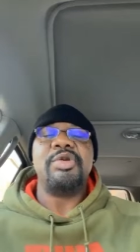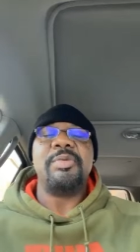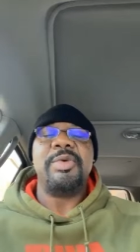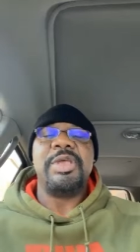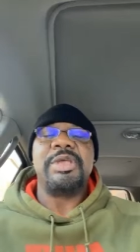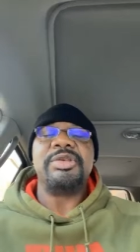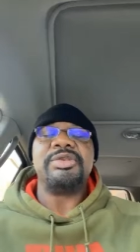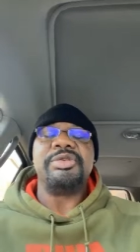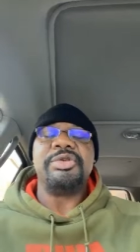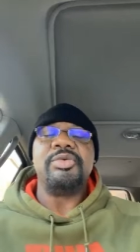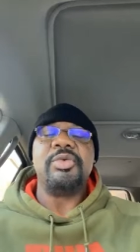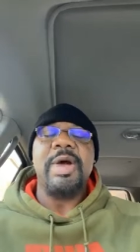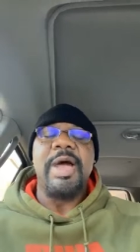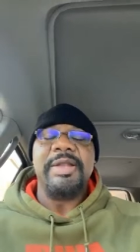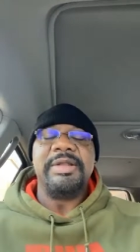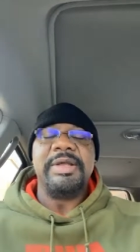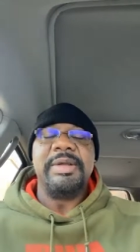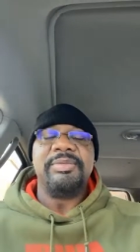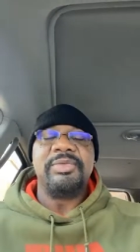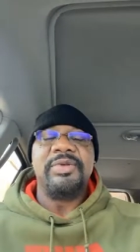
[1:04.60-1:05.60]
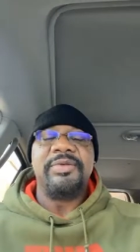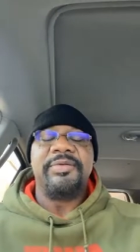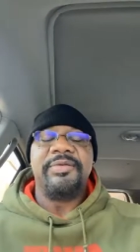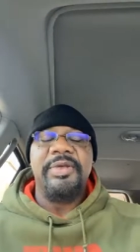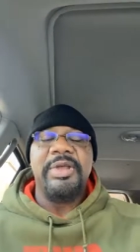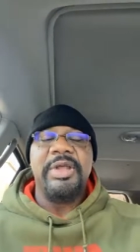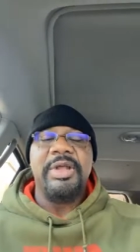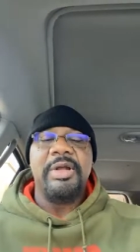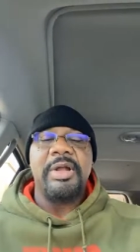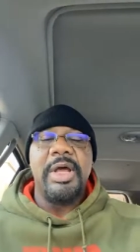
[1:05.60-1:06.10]
to you because you want them to
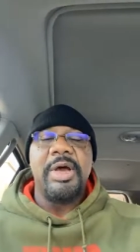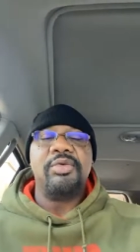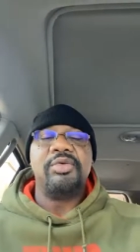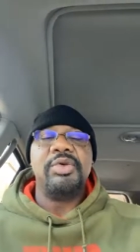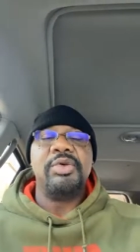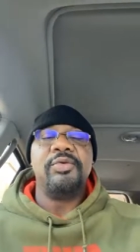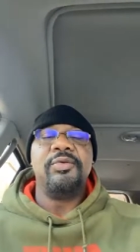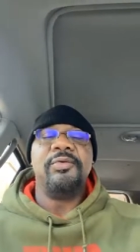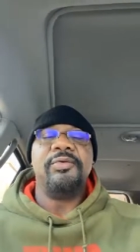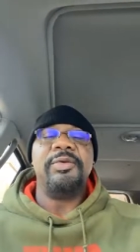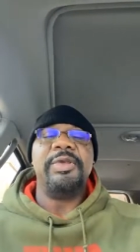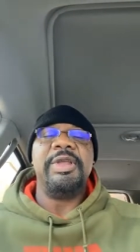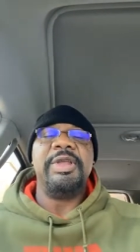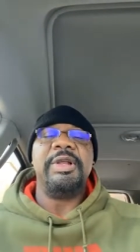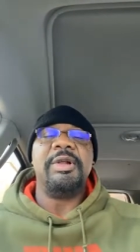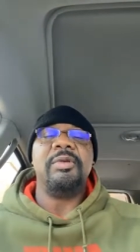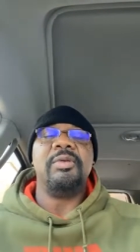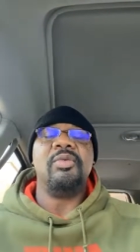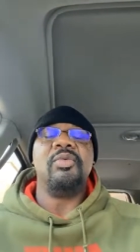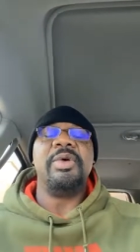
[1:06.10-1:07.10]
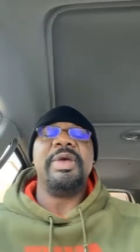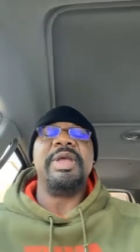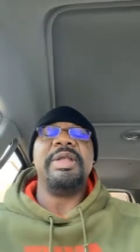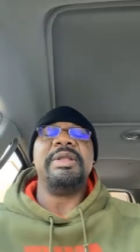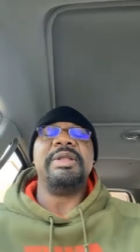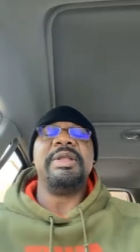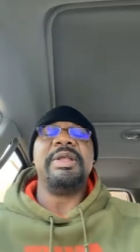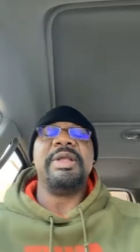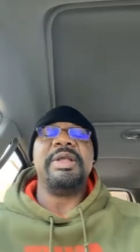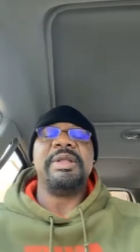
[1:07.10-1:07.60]
feel how you feel
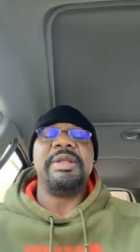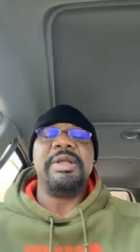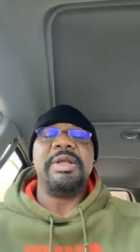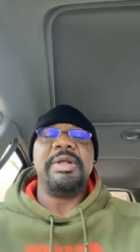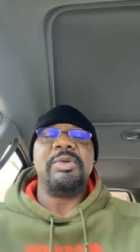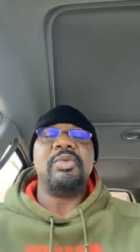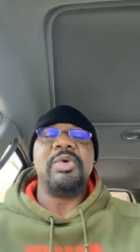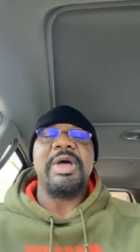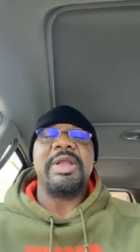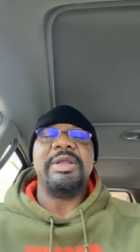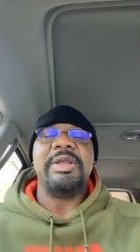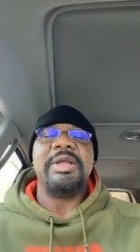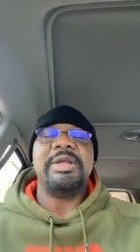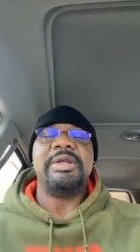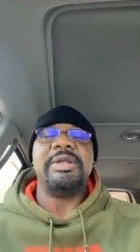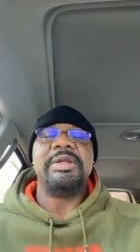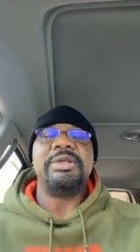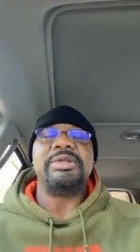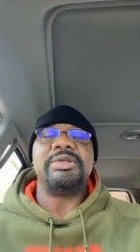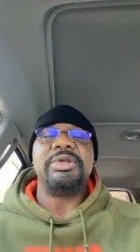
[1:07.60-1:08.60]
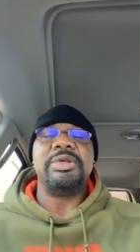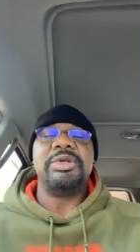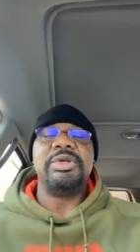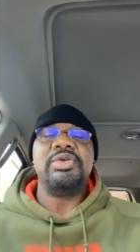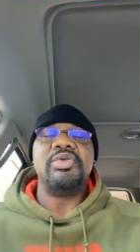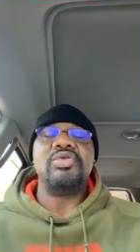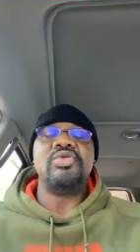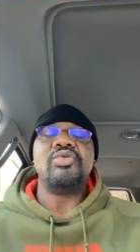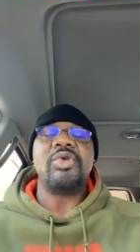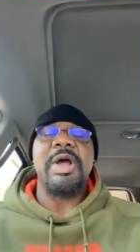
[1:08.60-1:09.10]
when they did what they did to
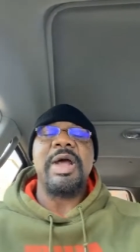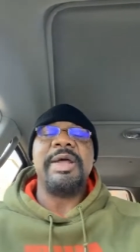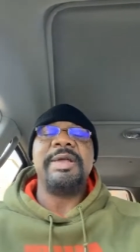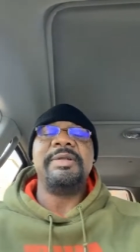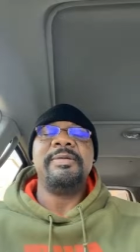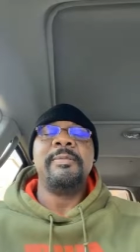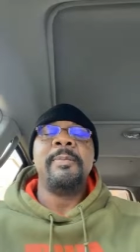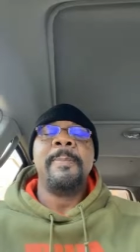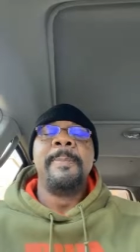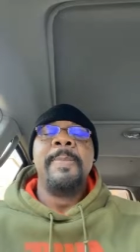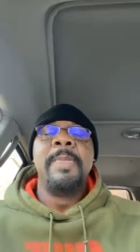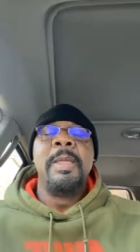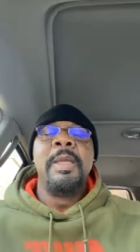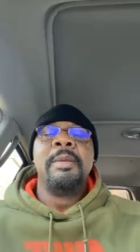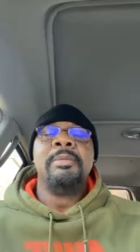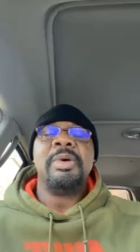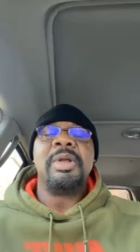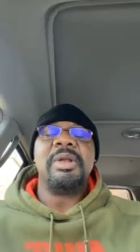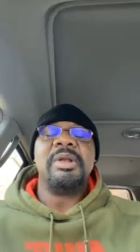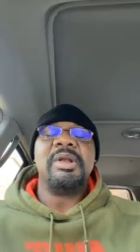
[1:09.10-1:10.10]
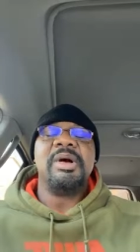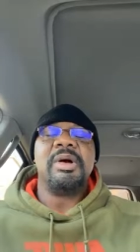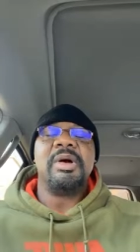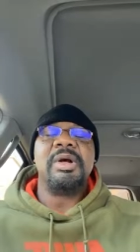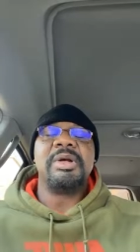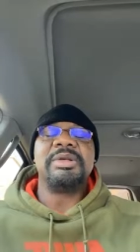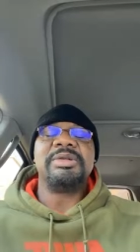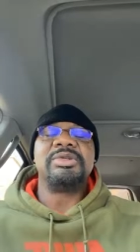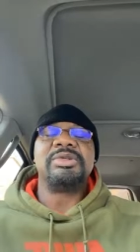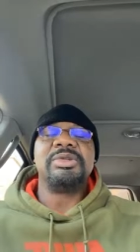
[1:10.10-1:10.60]
you, right? But the
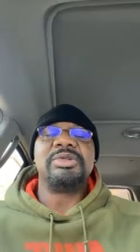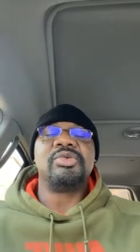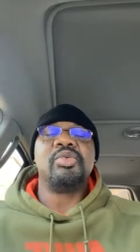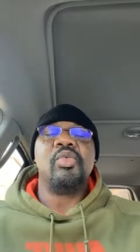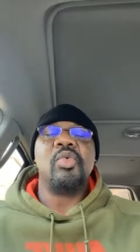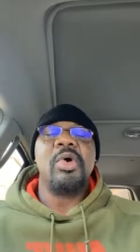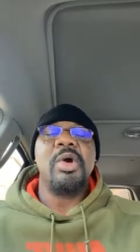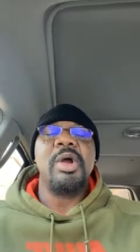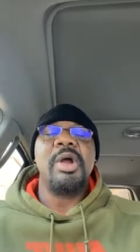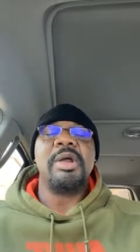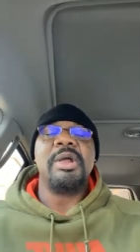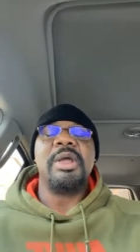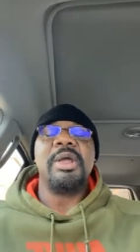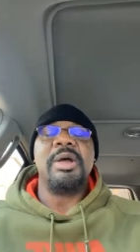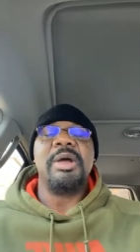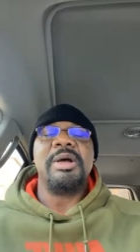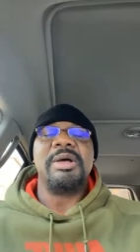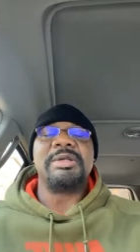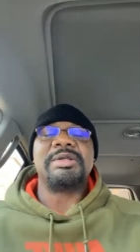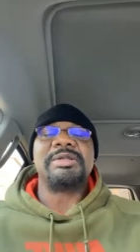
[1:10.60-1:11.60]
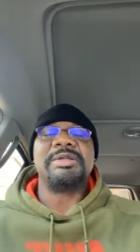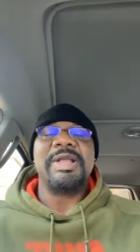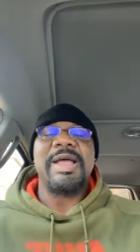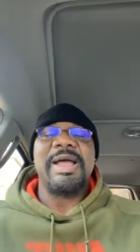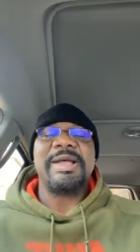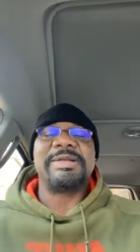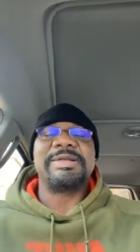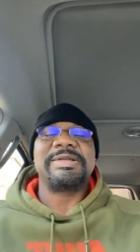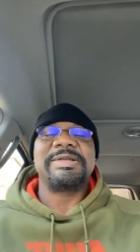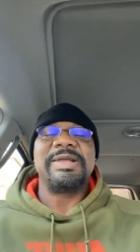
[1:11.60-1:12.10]
Lord is just warning us.
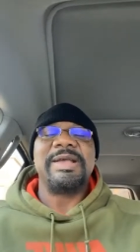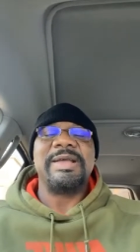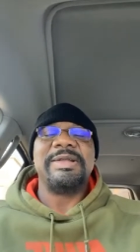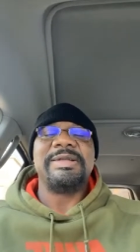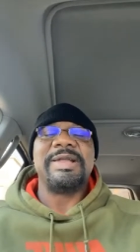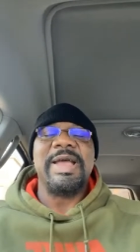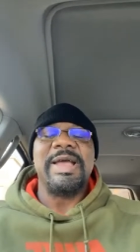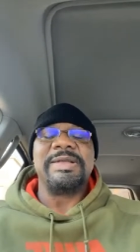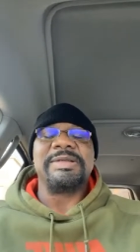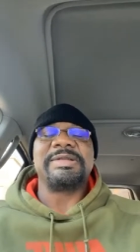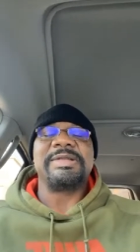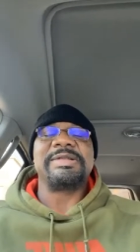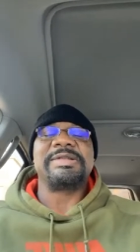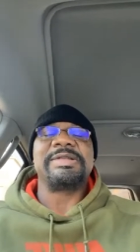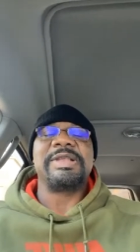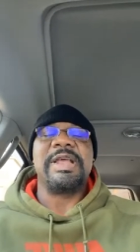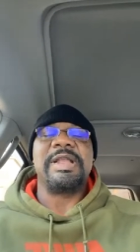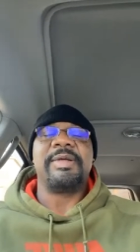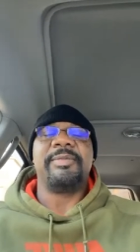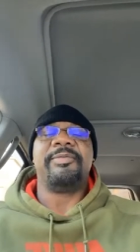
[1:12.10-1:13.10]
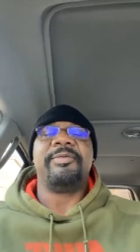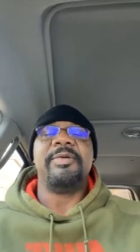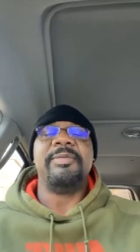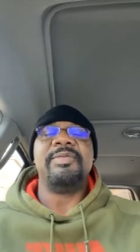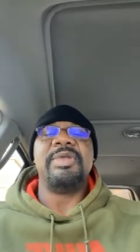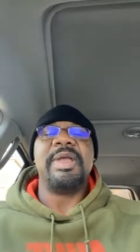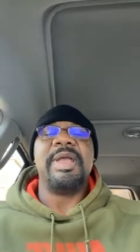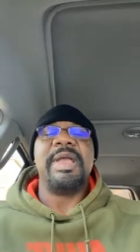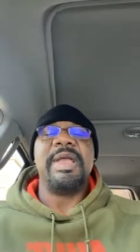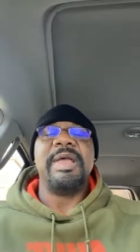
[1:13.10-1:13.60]
That's a, that's a setup
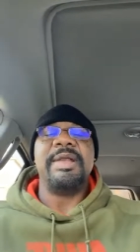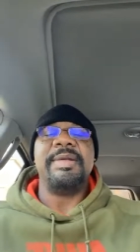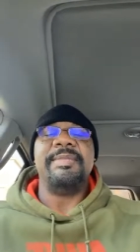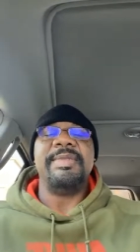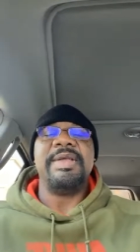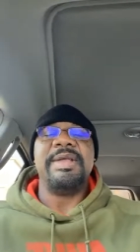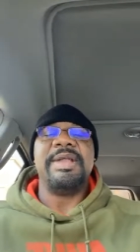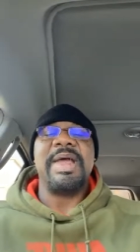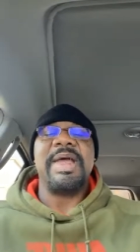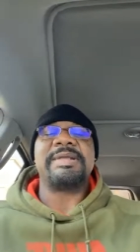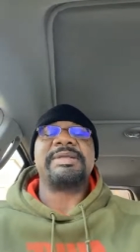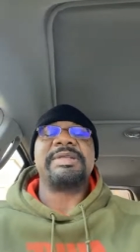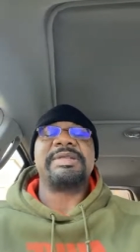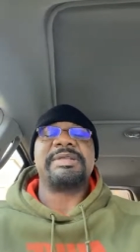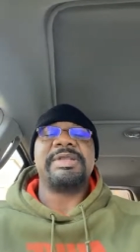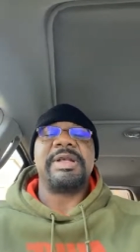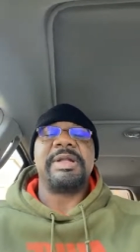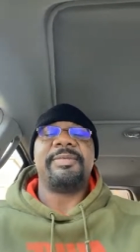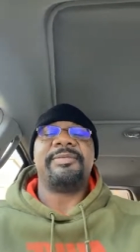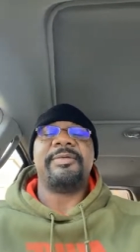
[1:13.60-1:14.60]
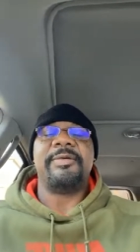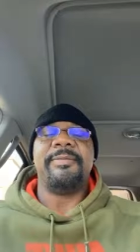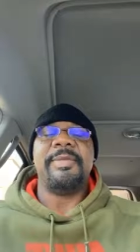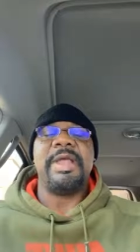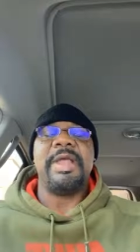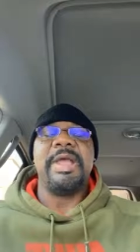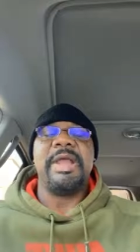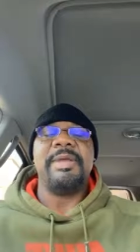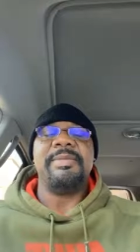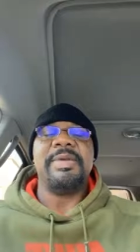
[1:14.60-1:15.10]
from the enemy. That's a setup from
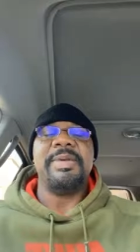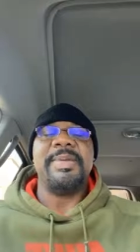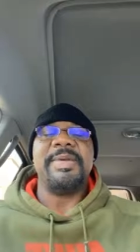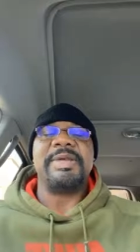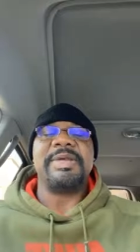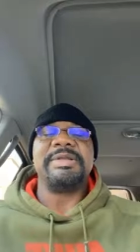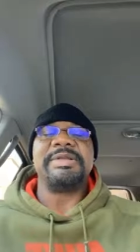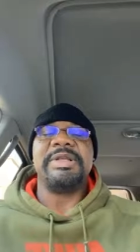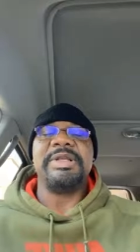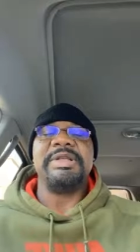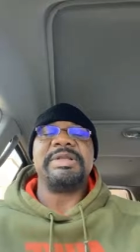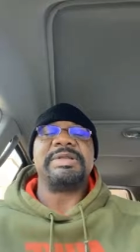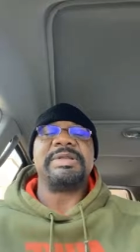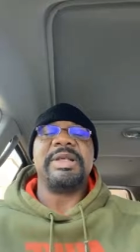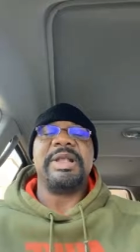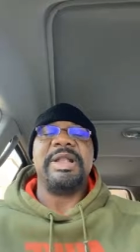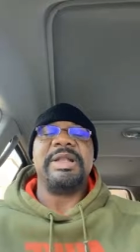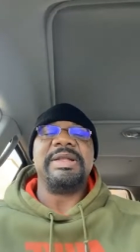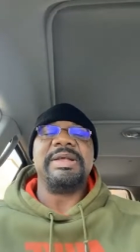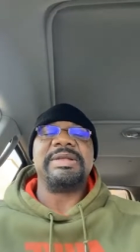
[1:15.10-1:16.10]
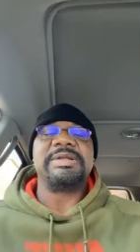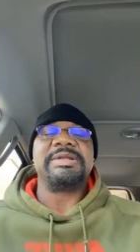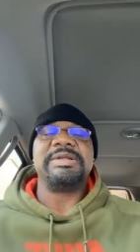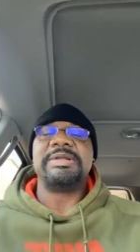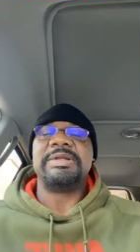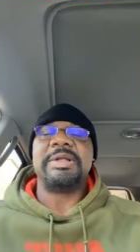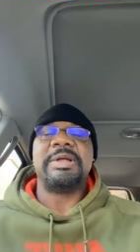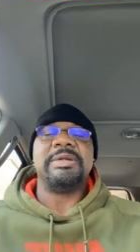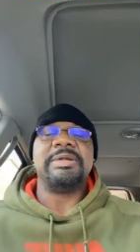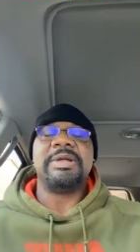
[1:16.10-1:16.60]
the enemy because he's telling us
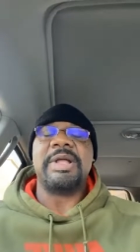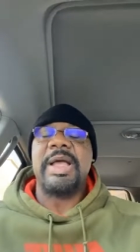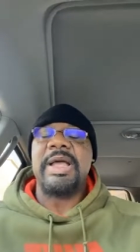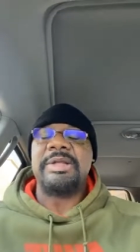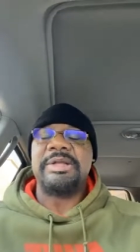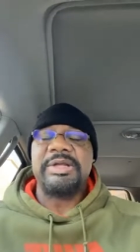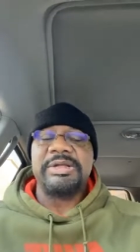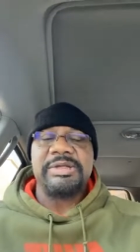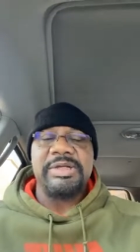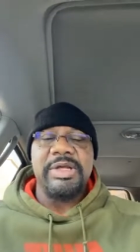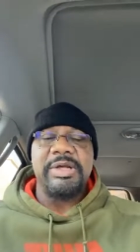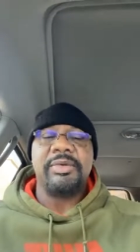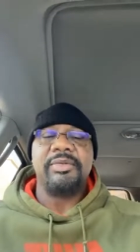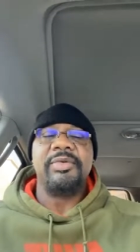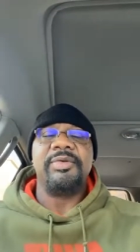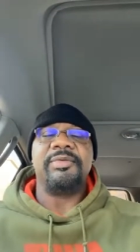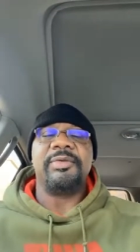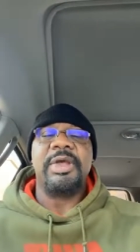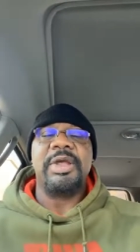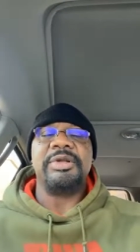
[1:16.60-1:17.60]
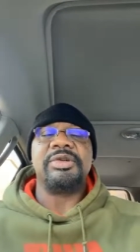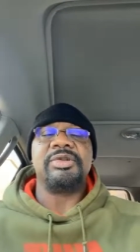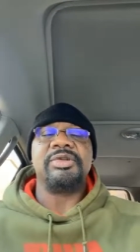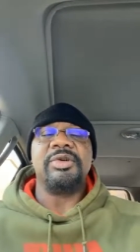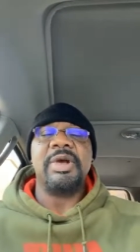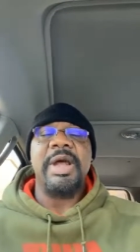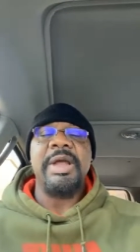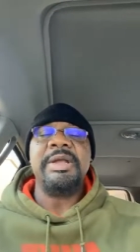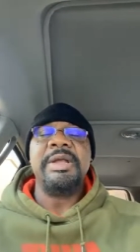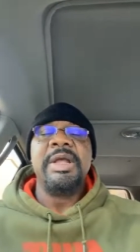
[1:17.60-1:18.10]
not to take
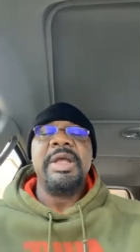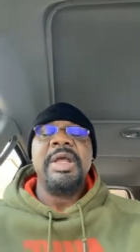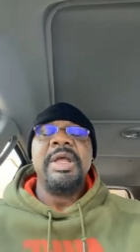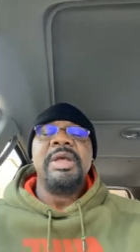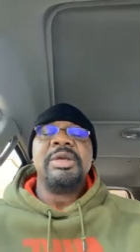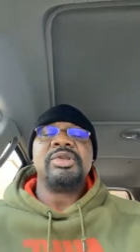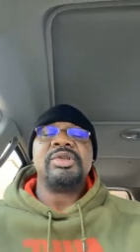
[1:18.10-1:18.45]
revenge, right?